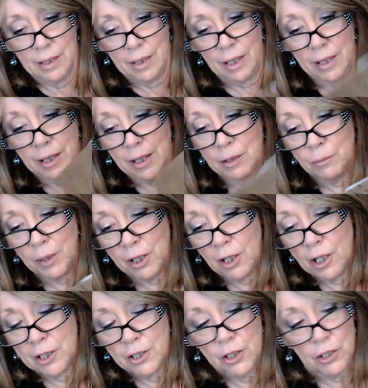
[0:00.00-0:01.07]
And anyway,
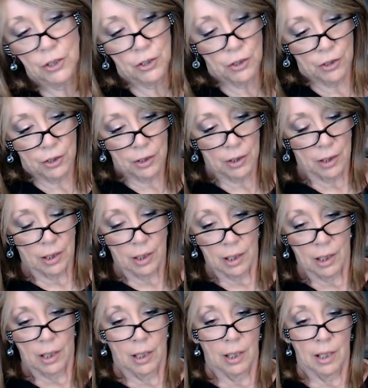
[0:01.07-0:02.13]
on her
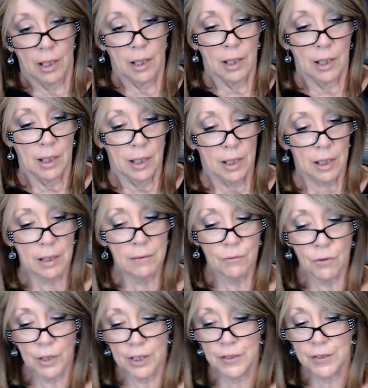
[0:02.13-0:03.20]

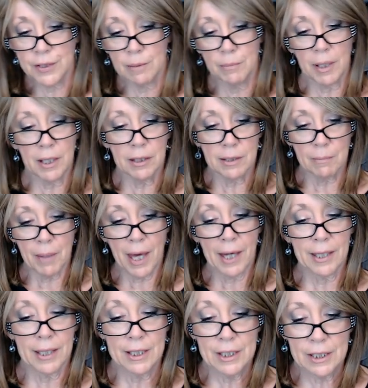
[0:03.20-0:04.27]
invoice to me, the
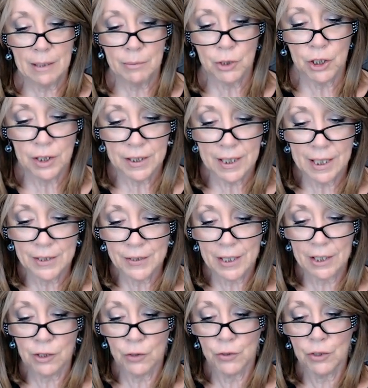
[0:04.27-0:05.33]
packing slip, she says,
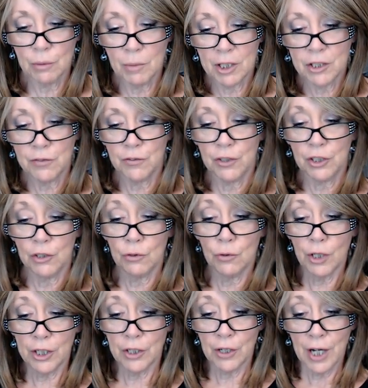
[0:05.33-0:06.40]
"Thank you so much for your
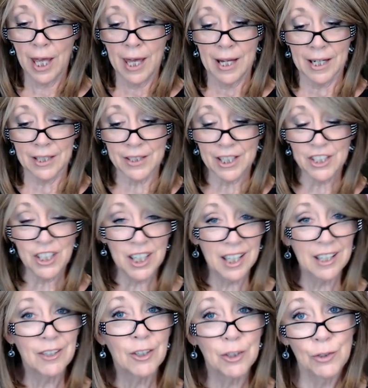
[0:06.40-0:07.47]
order." And so she
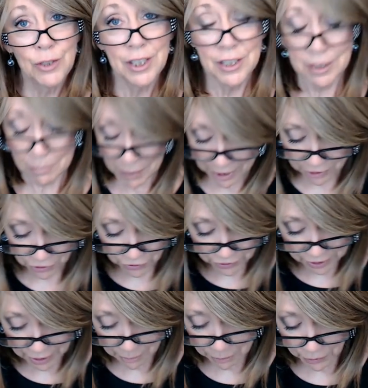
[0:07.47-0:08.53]
included some extra
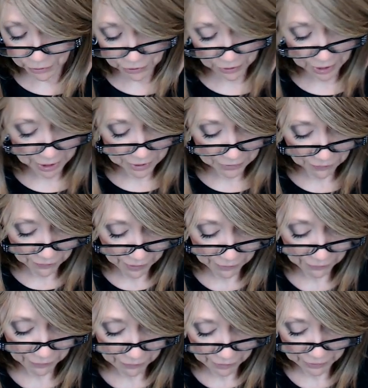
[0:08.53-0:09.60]
samples. So that is
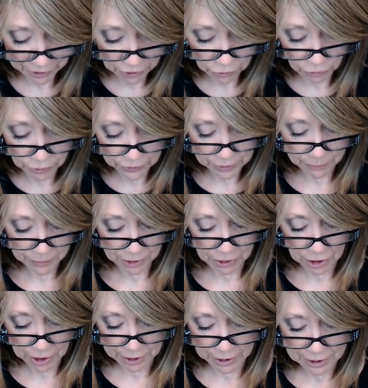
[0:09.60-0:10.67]
very, very cool. Something
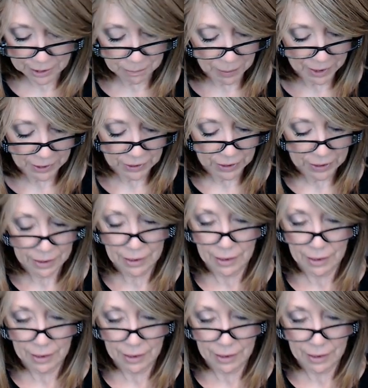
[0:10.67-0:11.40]
not expected.